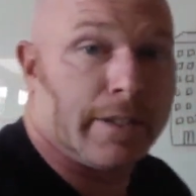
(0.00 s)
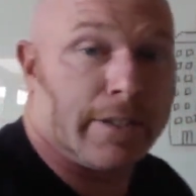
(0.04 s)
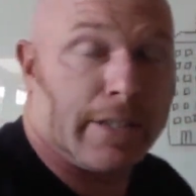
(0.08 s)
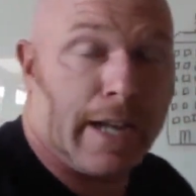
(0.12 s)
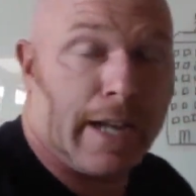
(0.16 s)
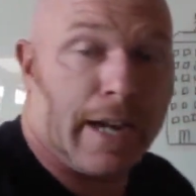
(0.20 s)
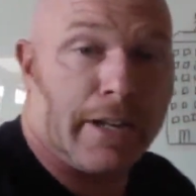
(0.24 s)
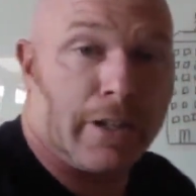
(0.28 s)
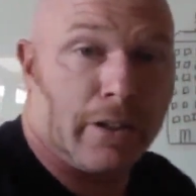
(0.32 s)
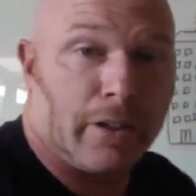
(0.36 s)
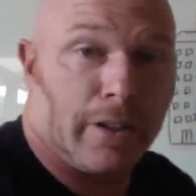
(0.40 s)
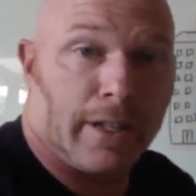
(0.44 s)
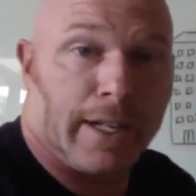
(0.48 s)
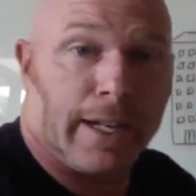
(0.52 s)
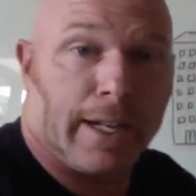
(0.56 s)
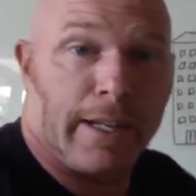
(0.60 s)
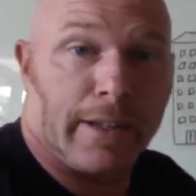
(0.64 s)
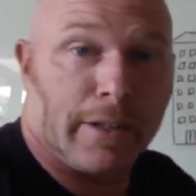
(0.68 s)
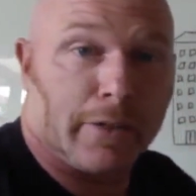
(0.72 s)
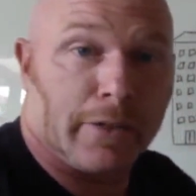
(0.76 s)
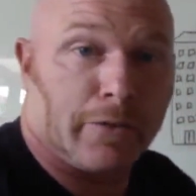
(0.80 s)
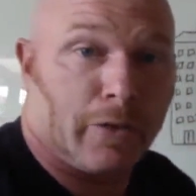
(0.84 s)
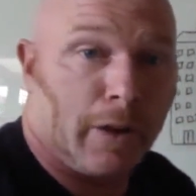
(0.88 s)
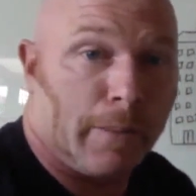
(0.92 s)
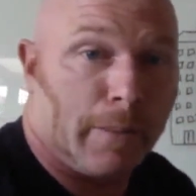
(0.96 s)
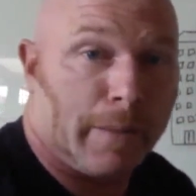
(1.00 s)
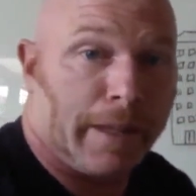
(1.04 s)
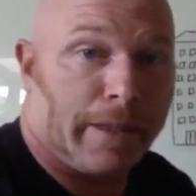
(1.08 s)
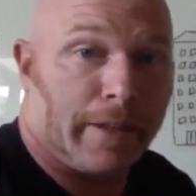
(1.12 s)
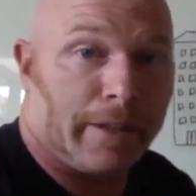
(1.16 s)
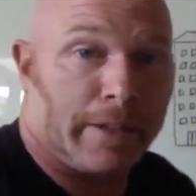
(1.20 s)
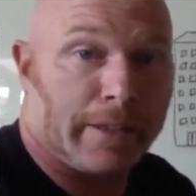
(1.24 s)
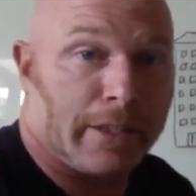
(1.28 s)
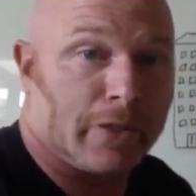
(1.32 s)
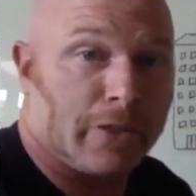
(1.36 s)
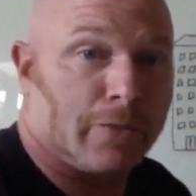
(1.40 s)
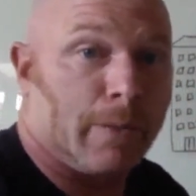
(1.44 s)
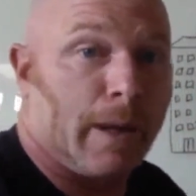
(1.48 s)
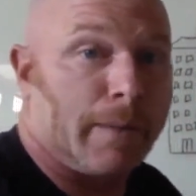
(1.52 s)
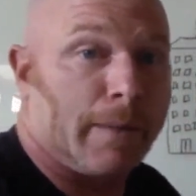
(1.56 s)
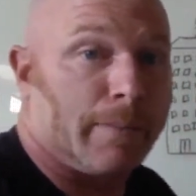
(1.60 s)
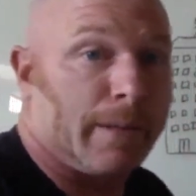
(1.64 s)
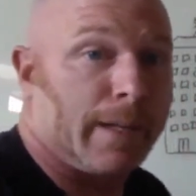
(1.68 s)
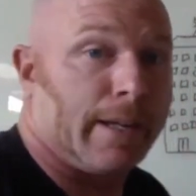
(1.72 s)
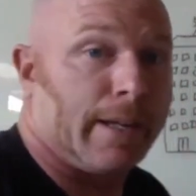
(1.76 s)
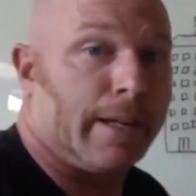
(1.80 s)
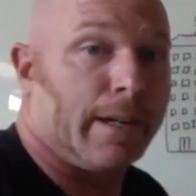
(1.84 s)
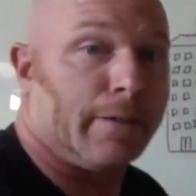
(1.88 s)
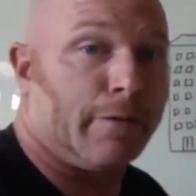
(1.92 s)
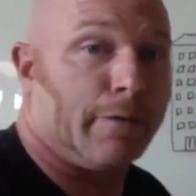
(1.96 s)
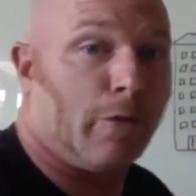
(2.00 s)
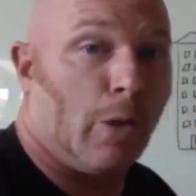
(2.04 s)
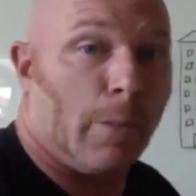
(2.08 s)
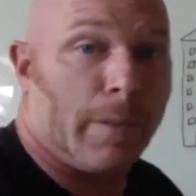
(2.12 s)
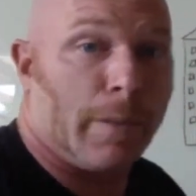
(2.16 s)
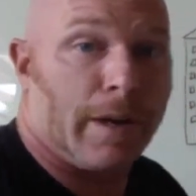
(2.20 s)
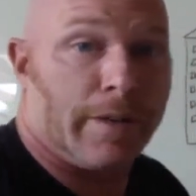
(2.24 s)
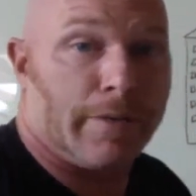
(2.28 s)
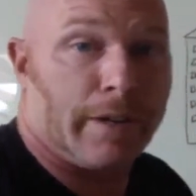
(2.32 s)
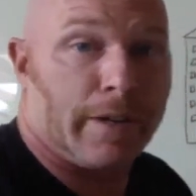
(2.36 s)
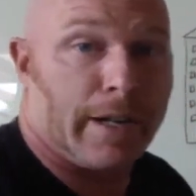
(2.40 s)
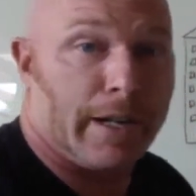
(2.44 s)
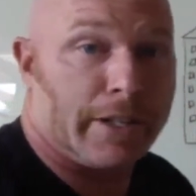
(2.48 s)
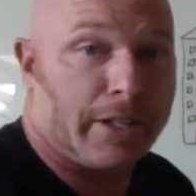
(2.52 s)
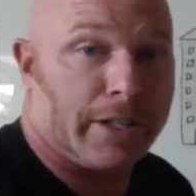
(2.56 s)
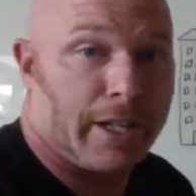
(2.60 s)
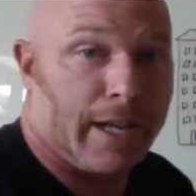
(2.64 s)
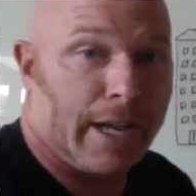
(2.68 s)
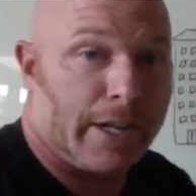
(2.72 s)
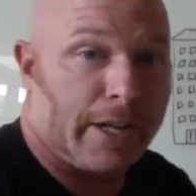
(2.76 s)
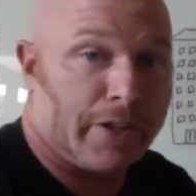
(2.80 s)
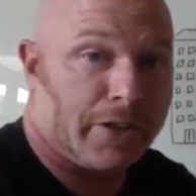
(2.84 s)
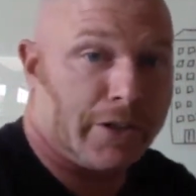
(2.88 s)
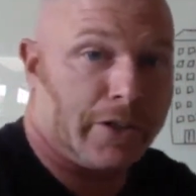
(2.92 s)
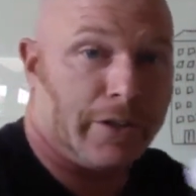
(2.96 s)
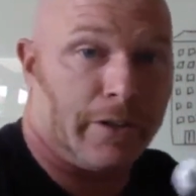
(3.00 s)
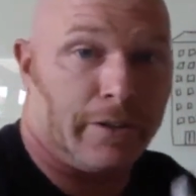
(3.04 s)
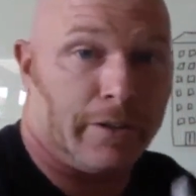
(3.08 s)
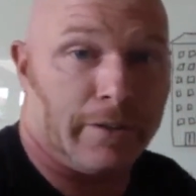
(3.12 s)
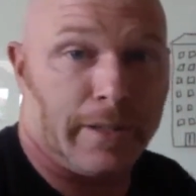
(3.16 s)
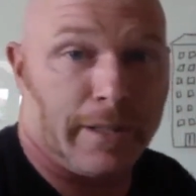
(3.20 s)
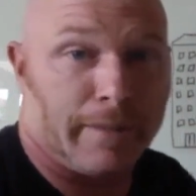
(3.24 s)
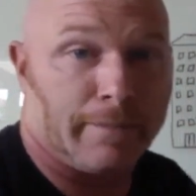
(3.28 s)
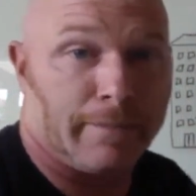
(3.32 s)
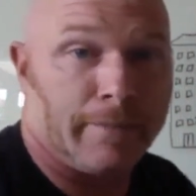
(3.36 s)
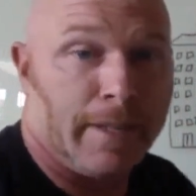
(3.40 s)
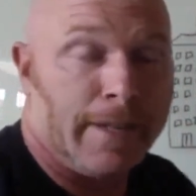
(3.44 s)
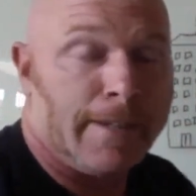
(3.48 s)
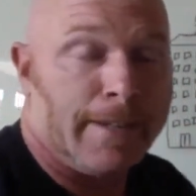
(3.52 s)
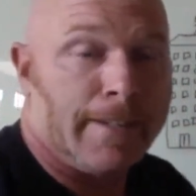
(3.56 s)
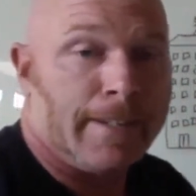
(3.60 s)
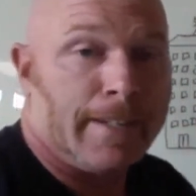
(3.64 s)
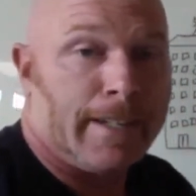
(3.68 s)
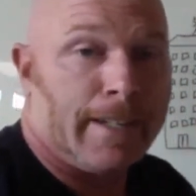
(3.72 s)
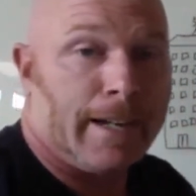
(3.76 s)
side you're looking at this from, I thought this might be informative and educational, and